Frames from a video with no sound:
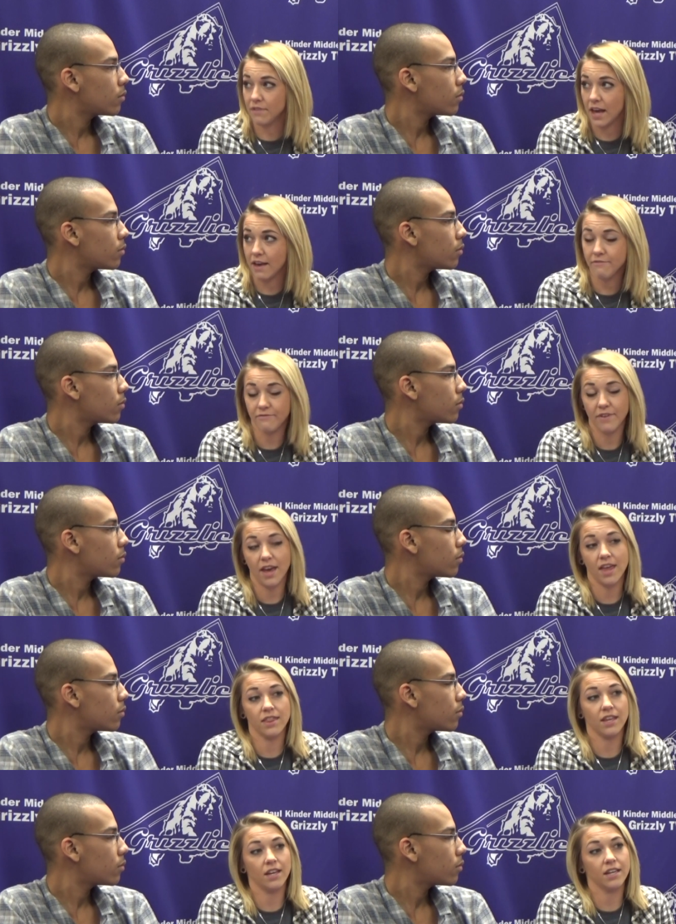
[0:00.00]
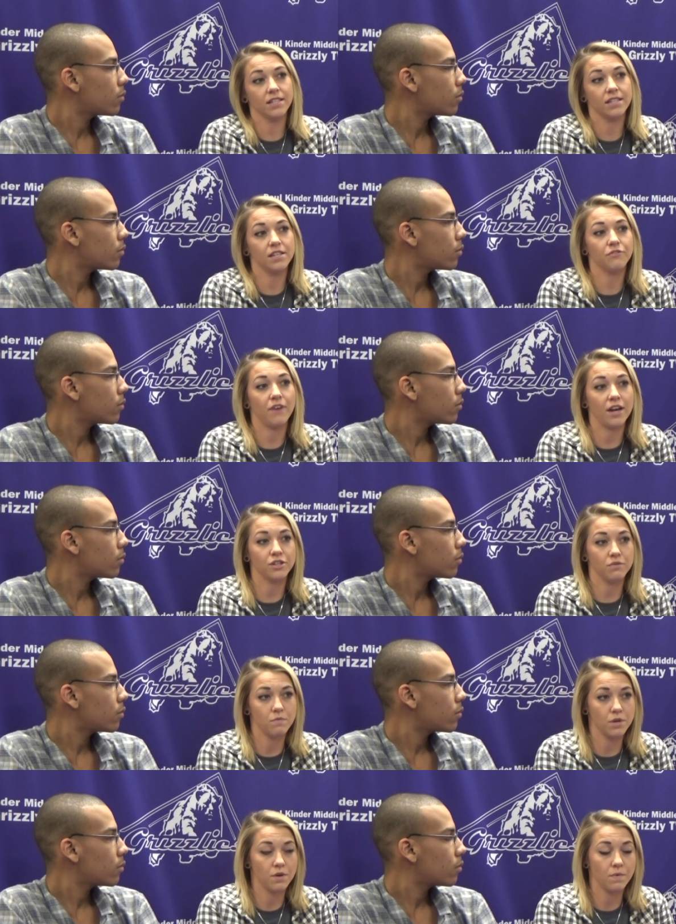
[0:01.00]
Speaker 1: Life, and then I teach
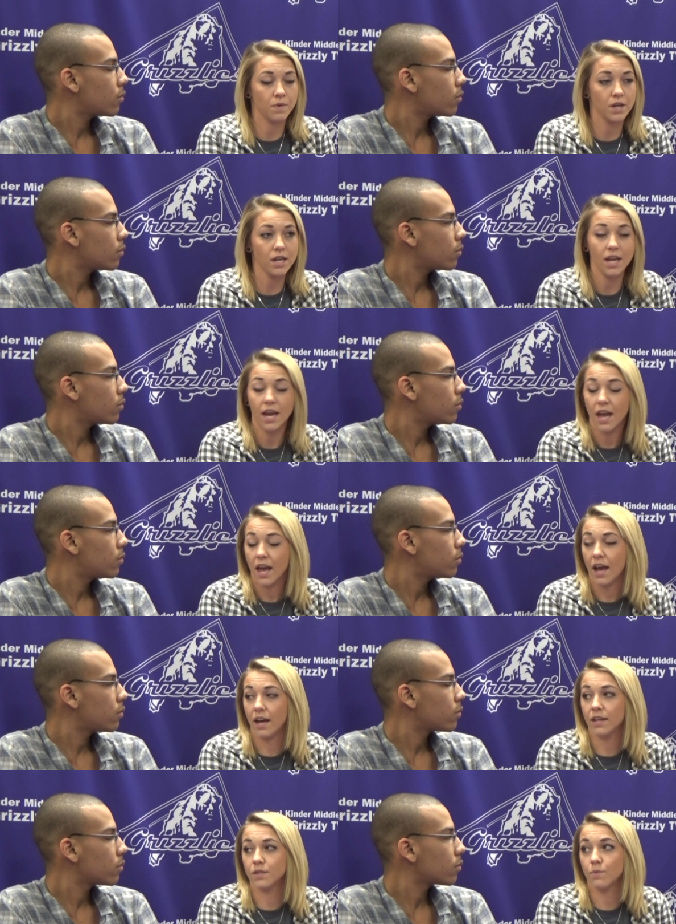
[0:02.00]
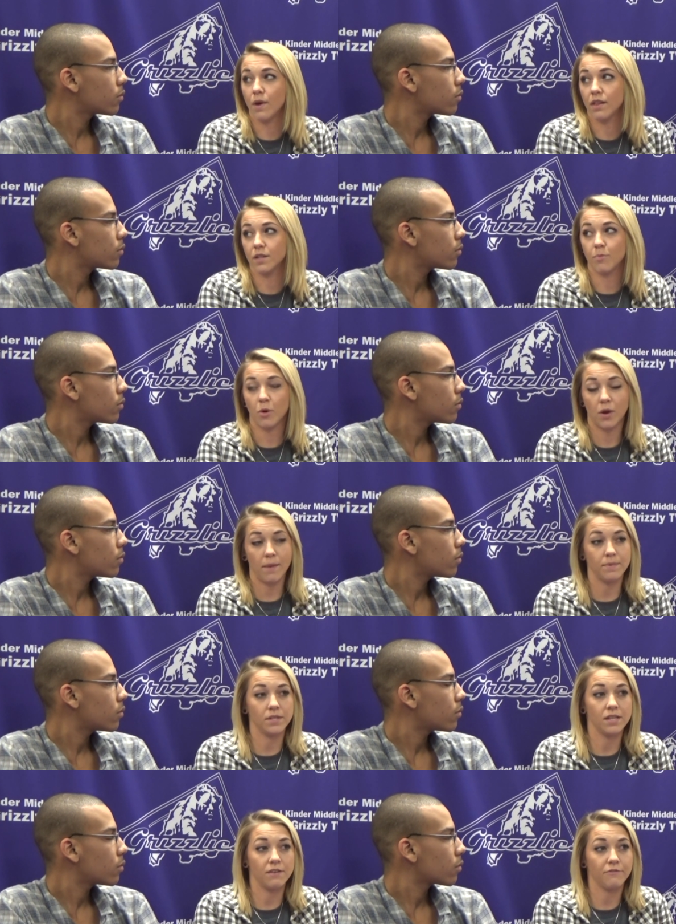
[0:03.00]
Fashion 101, as well as Bon
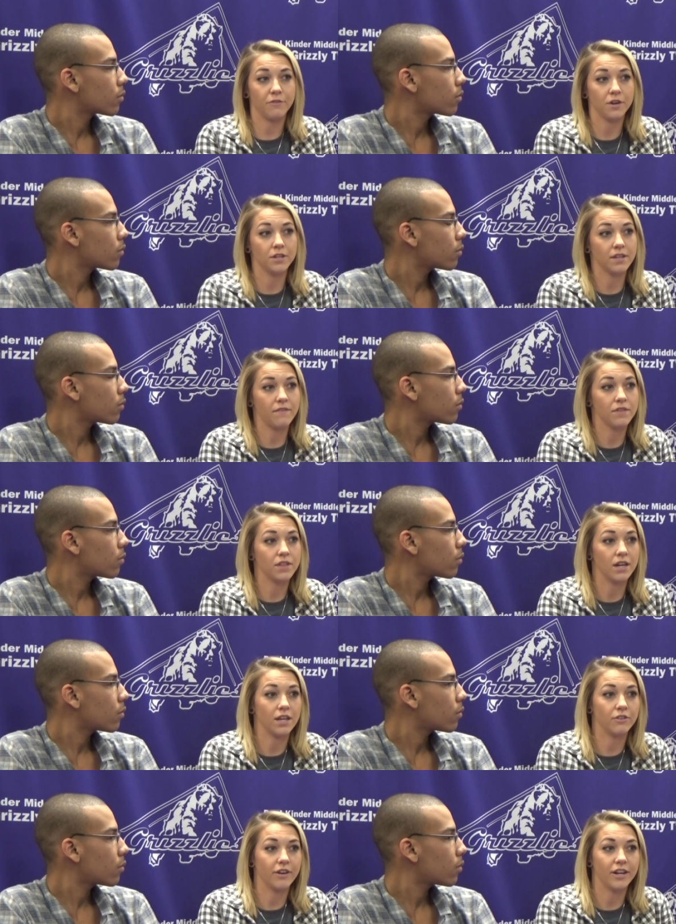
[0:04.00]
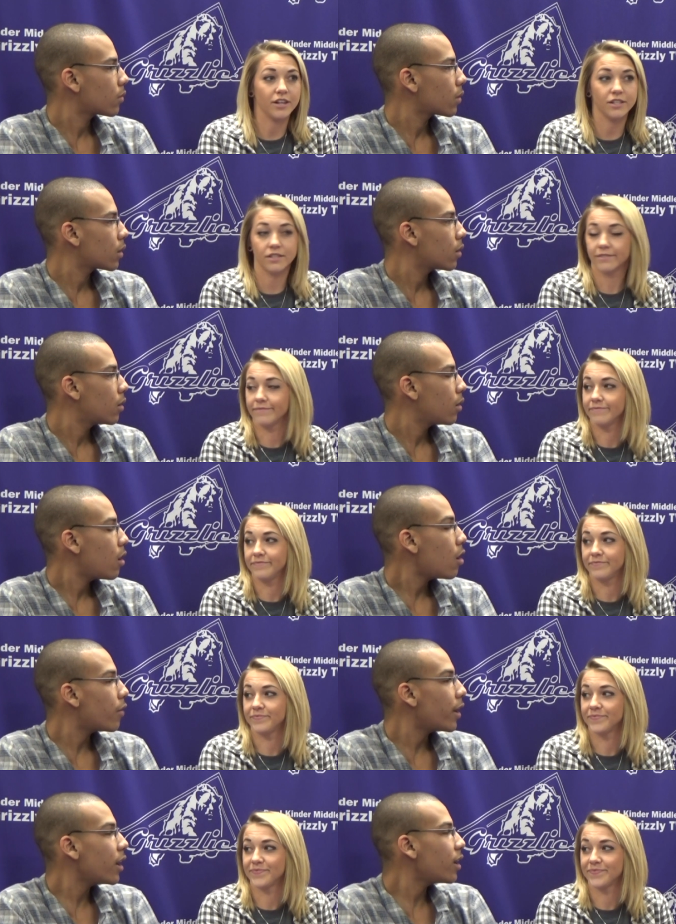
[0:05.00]
Appetit for seventh and eighth graders.
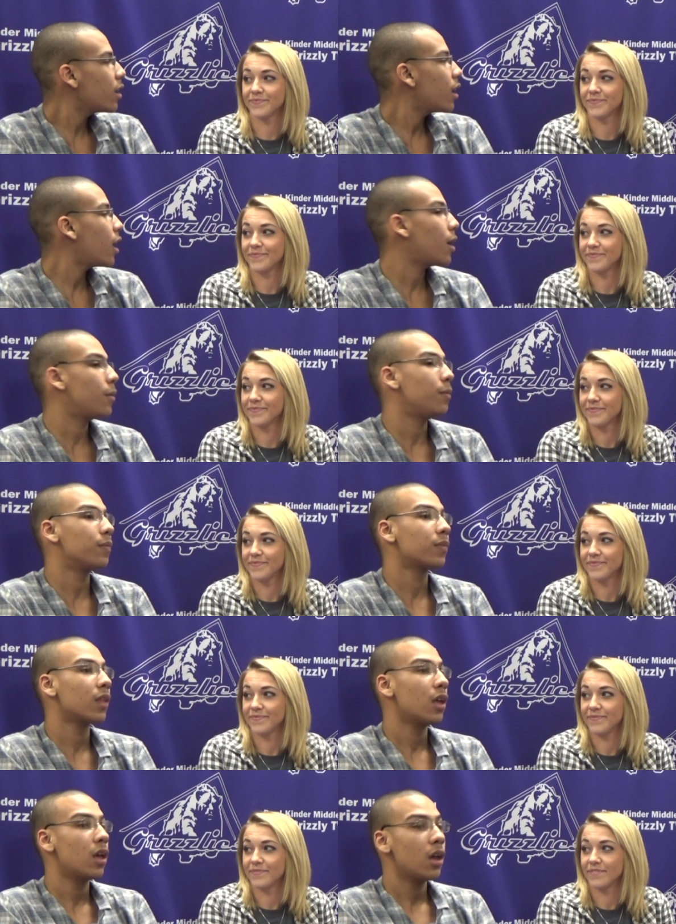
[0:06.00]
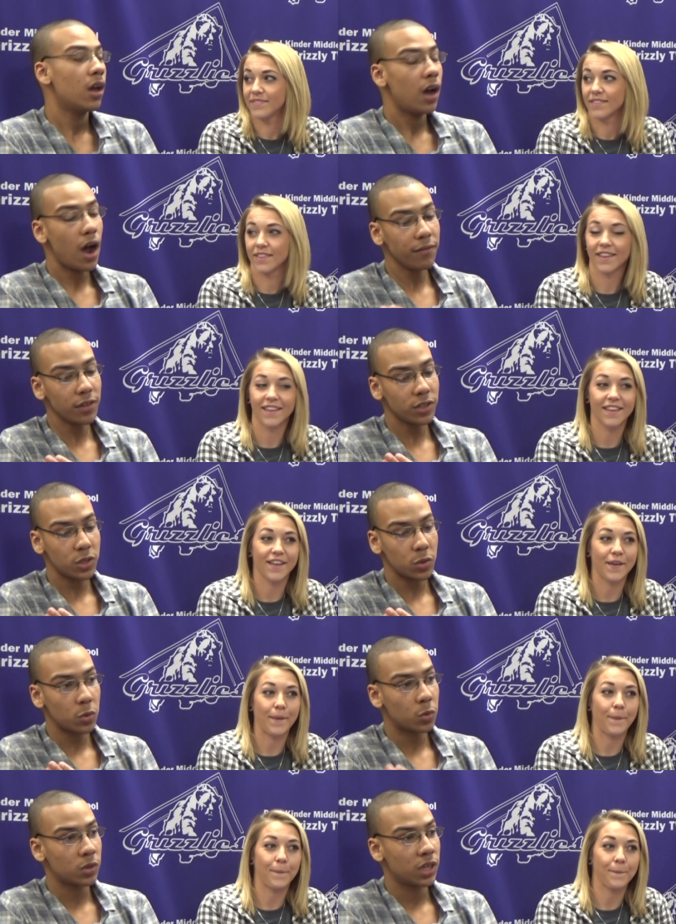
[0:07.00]
Speaker 2: All right. Um, of the
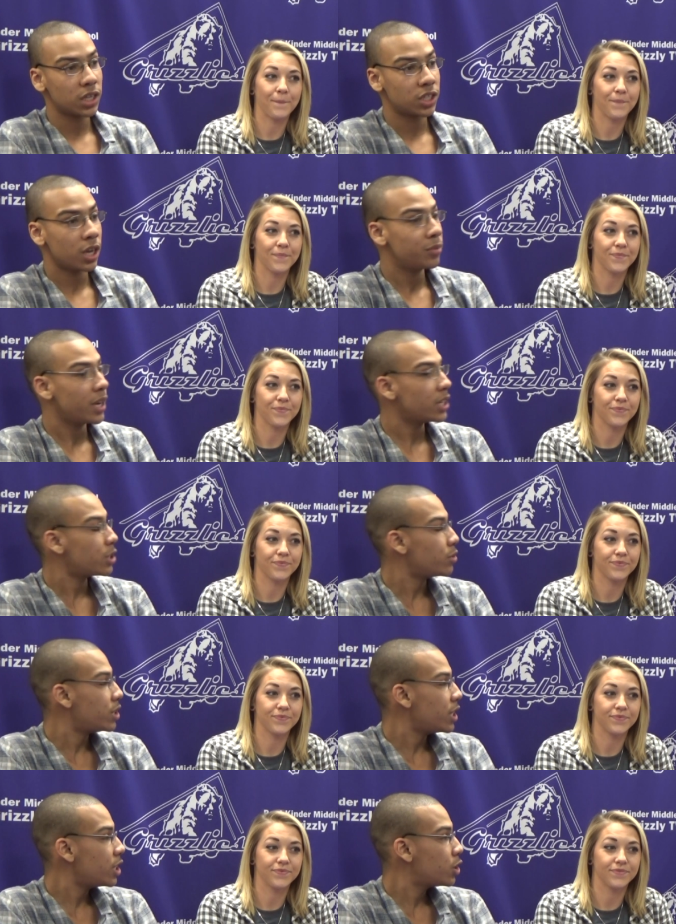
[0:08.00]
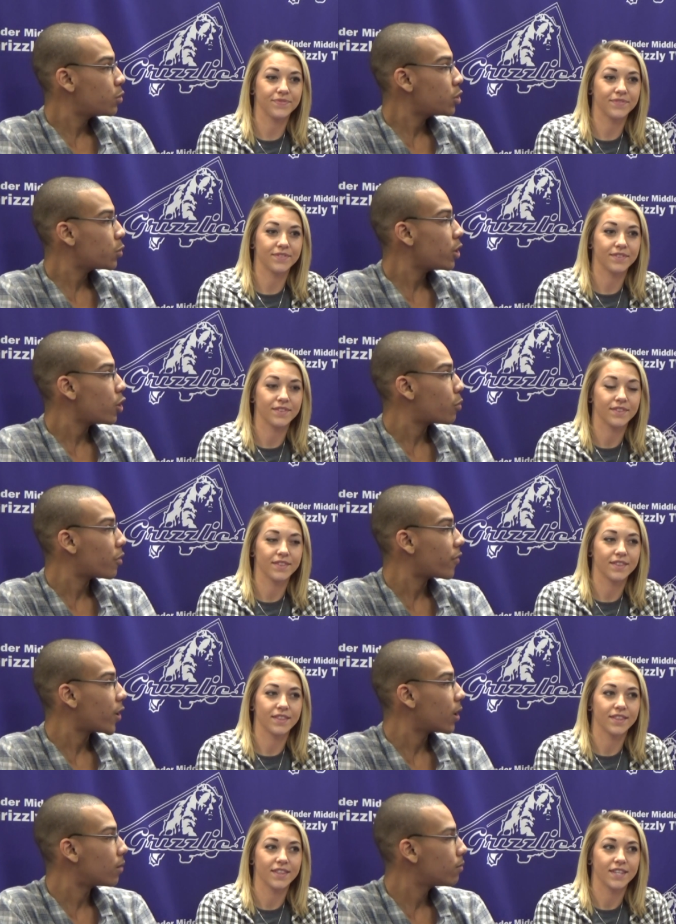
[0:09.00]
two subjects you teach, which one do you
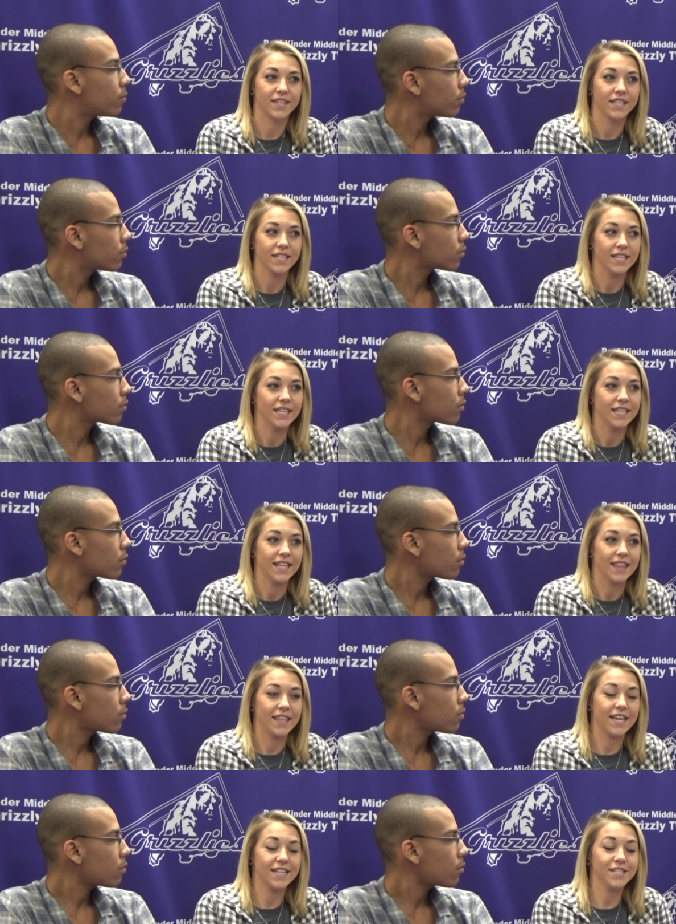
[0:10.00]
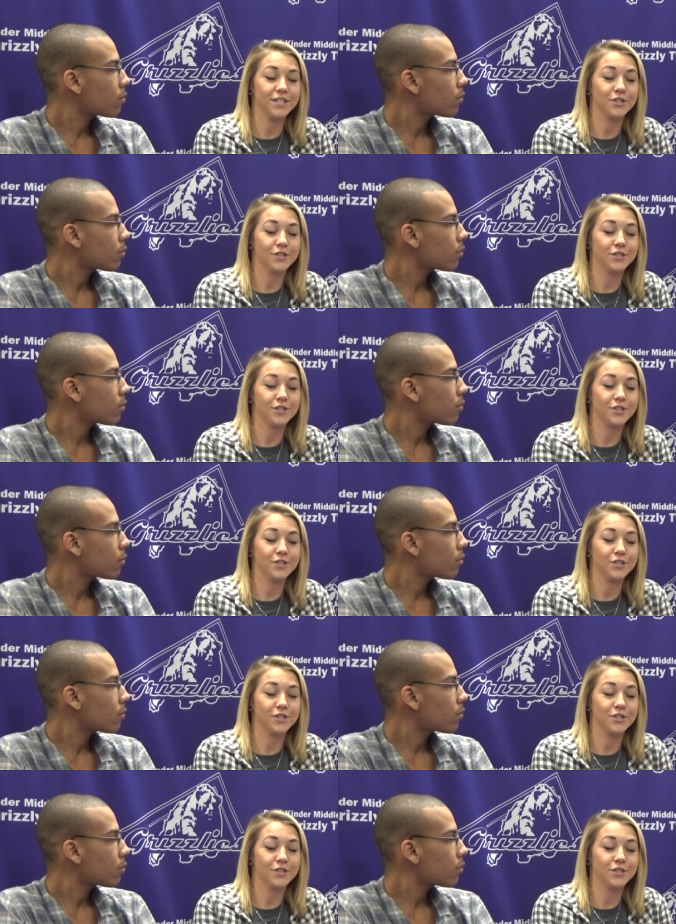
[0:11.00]
prefer?
Speaker 1: That is